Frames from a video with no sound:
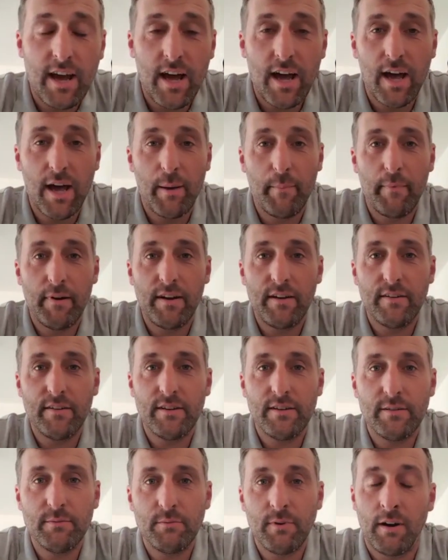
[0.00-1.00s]
Um,
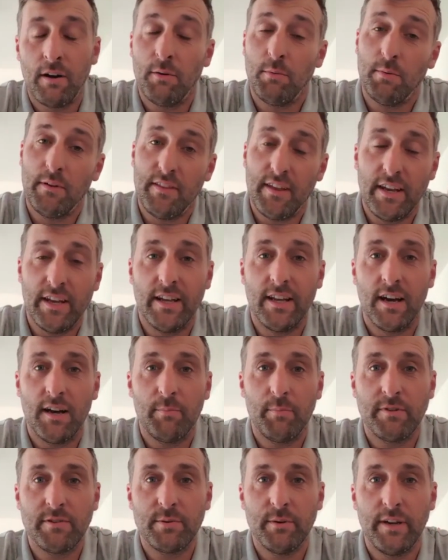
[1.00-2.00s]
well, with any
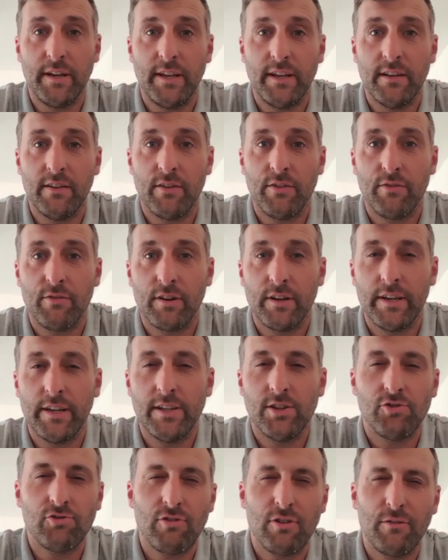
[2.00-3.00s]
luck, between the three
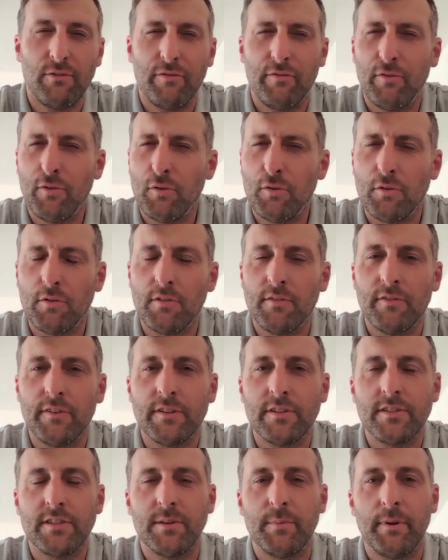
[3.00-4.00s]
stroke four of
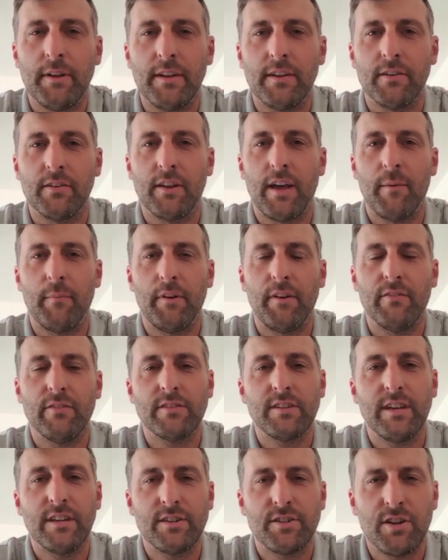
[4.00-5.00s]
us, depending on how many of
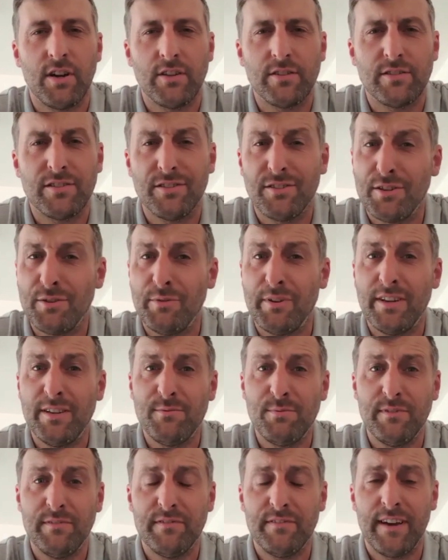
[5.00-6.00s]
us get a chance to do
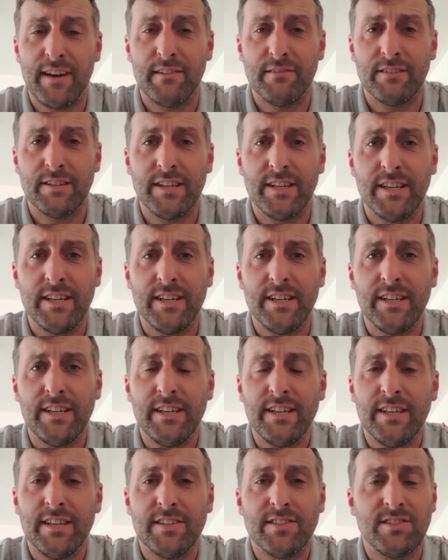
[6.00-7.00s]
these, we've found
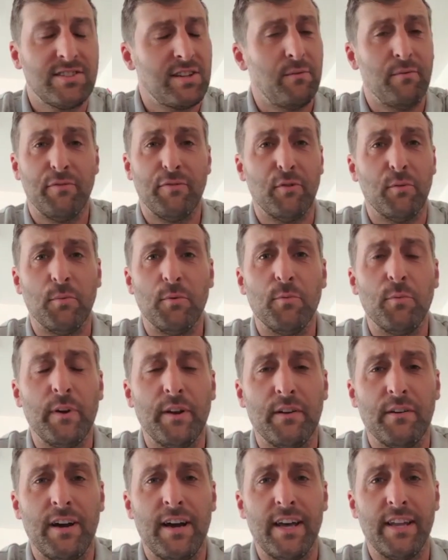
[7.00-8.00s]
some form of
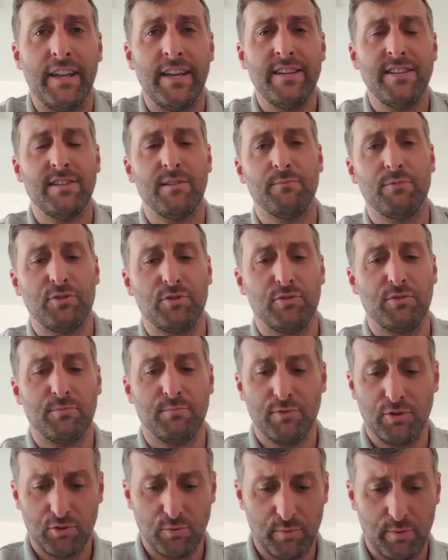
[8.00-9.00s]
winner out of this. I'm sure.
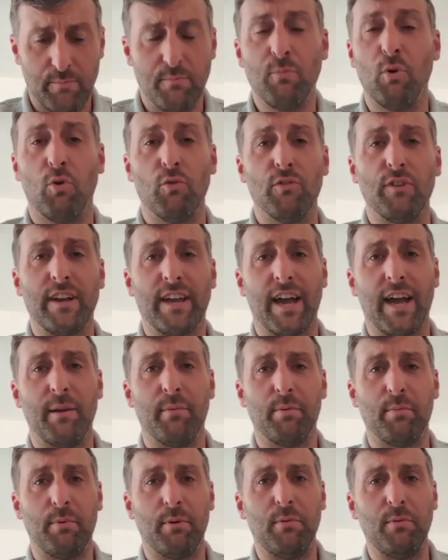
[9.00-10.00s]
I'm sure we're more than
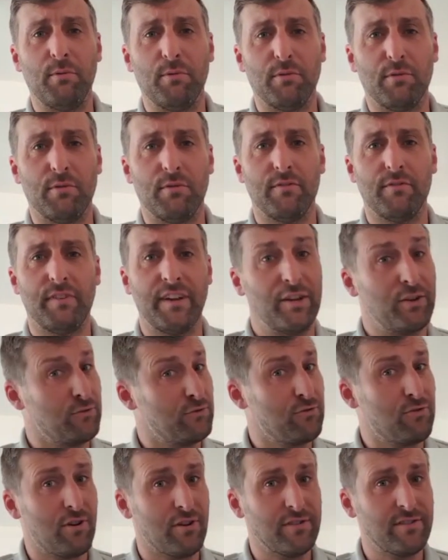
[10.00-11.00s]
capable, or fingers
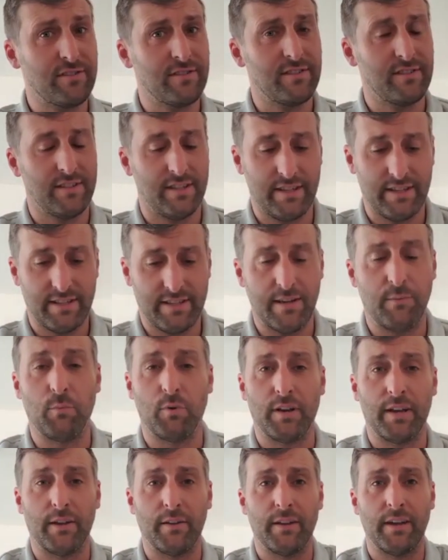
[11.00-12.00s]
crossed, at least
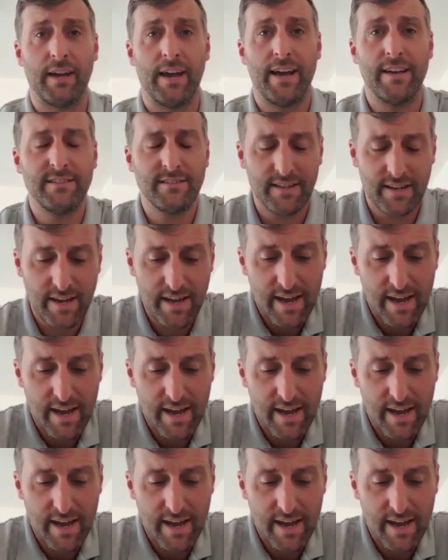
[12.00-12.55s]
someone out there has.